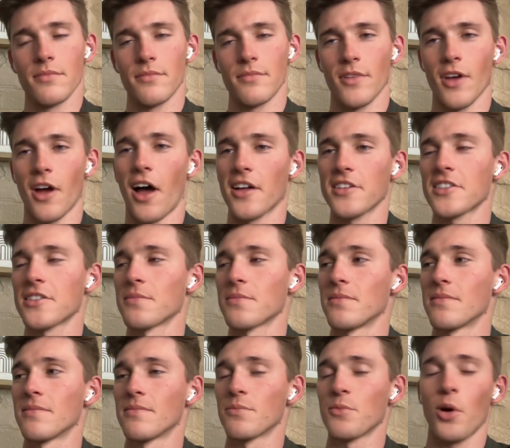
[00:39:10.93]
Awesome.
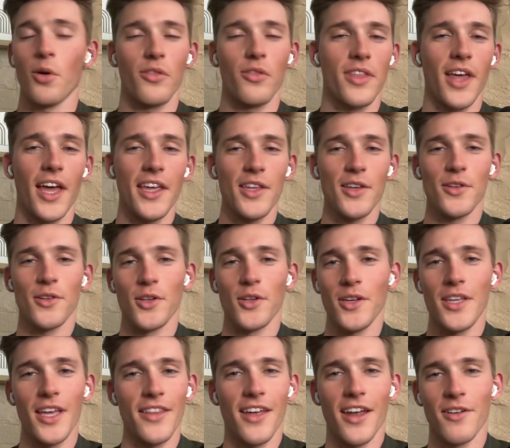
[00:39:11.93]
Well, thank you, Luke.
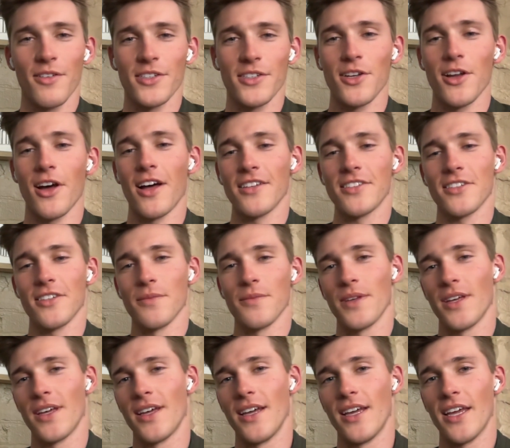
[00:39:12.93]
I thought it was awesome
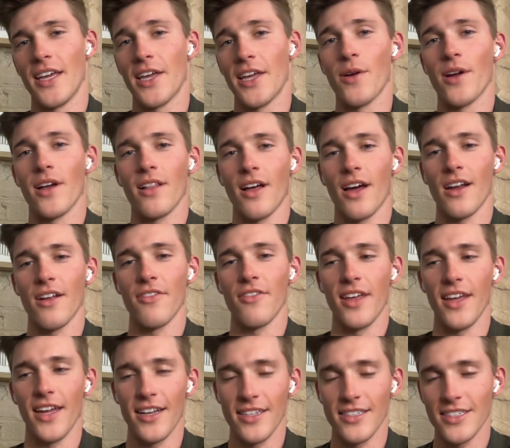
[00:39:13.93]
hearing a lot of
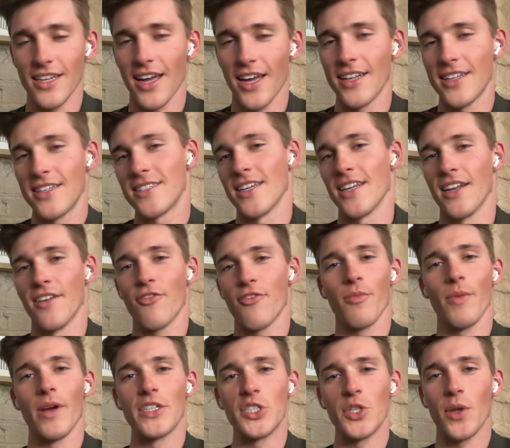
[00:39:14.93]
the insights and
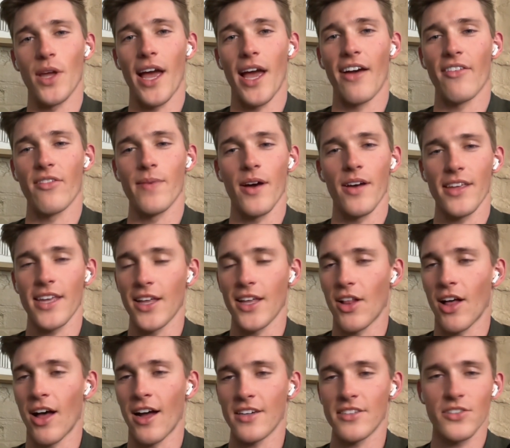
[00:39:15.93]
information you have about
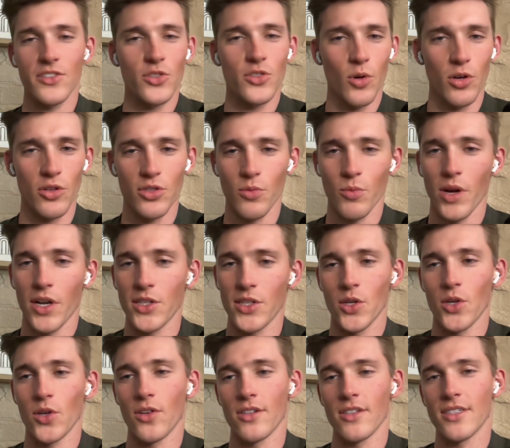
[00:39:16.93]
Helocs and short-term
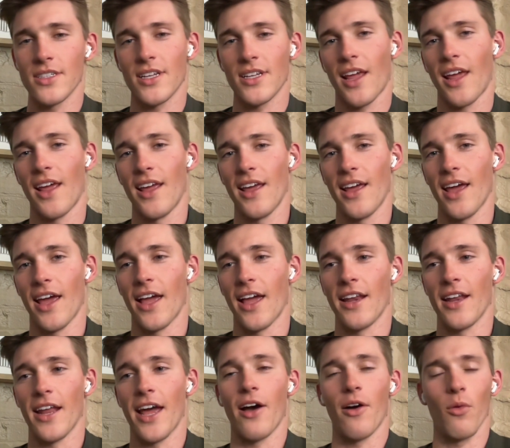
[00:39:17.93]
rentals,
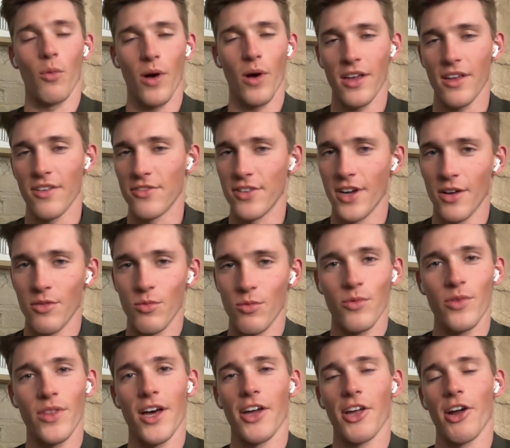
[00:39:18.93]
and how well you've done
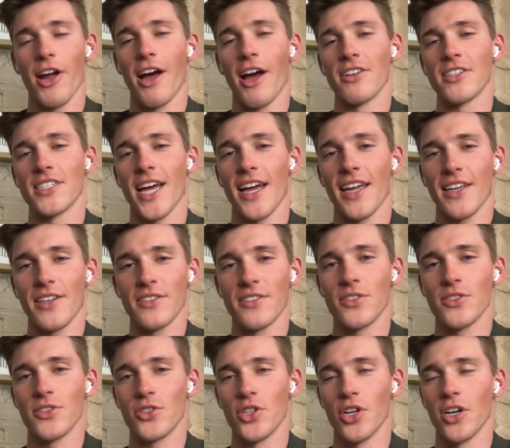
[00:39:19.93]
without your house hacking
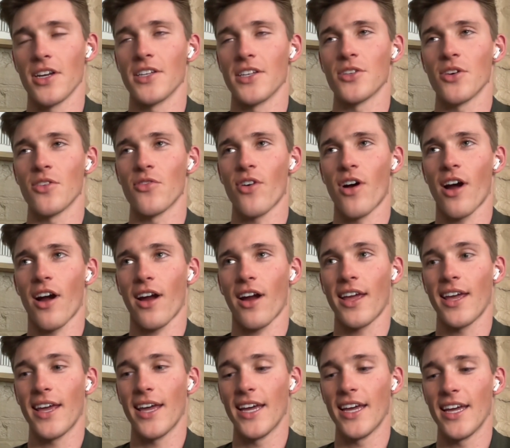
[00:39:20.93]
journey so far.
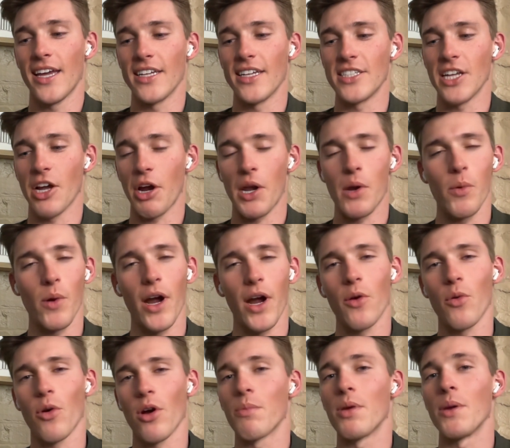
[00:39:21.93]
Is there anywhere
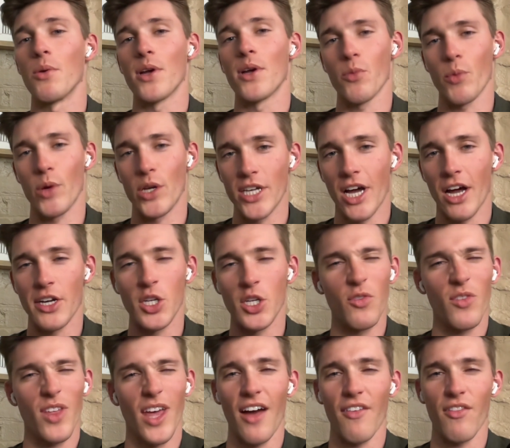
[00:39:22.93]
where people can reach out to you if
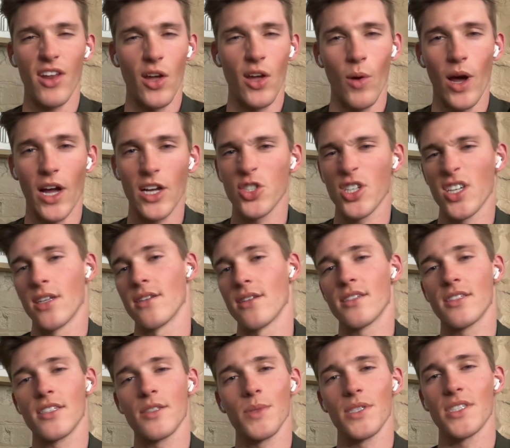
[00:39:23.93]
they have any questions
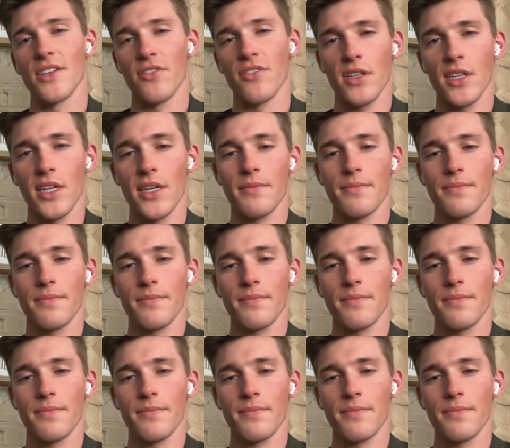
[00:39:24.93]
specifically?